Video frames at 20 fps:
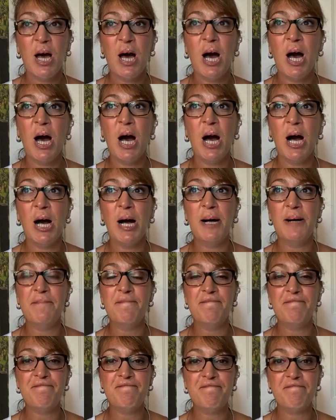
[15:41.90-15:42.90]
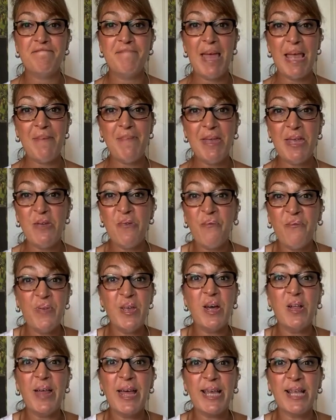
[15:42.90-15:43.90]
um, maybe you
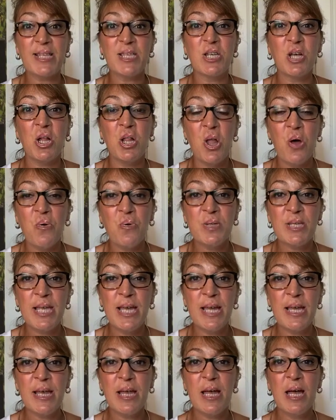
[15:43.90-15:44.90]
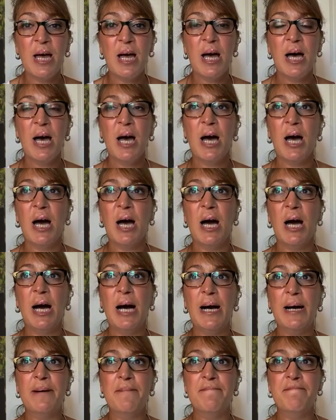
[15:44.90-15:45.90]
feel like it's closing.
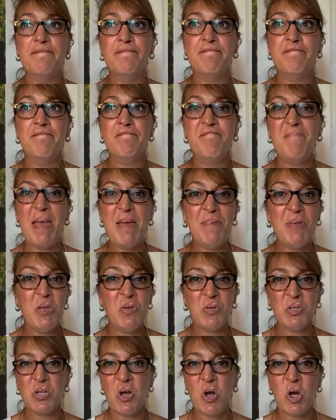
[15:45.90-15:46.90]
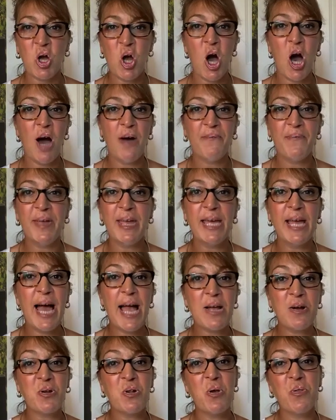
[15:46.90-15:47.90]
Um, maybe you start coughing.
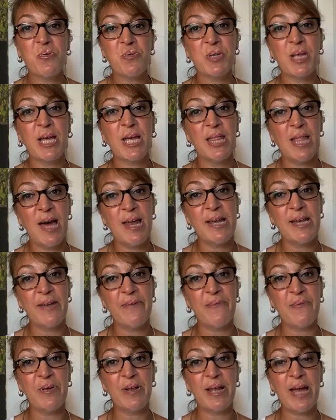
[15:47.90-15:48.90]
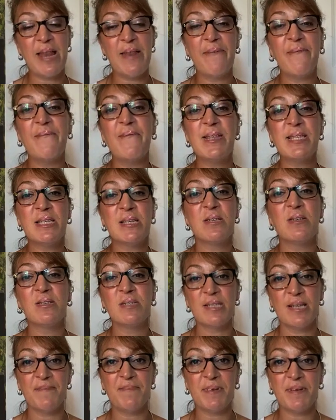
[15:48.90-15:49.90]
I don't know. There's like a lot of different kind of physical
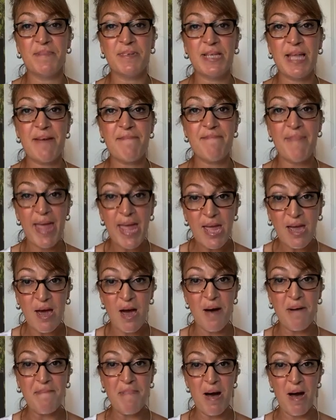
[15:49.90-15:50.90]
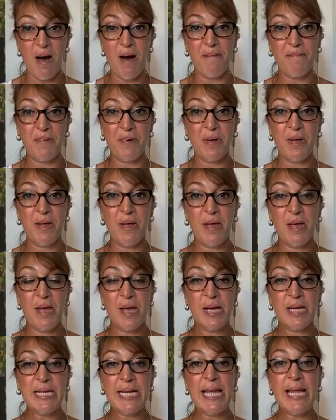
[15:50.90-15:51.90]
symptoms that may come up
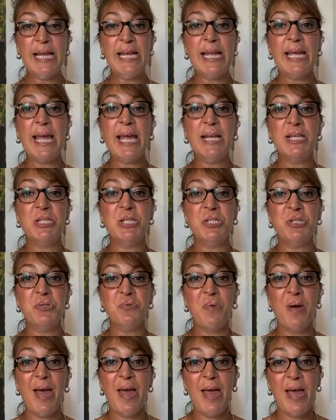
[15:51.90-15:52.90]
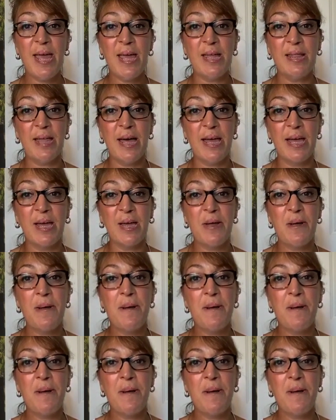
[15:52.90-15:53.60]
to indicate to you, hey, like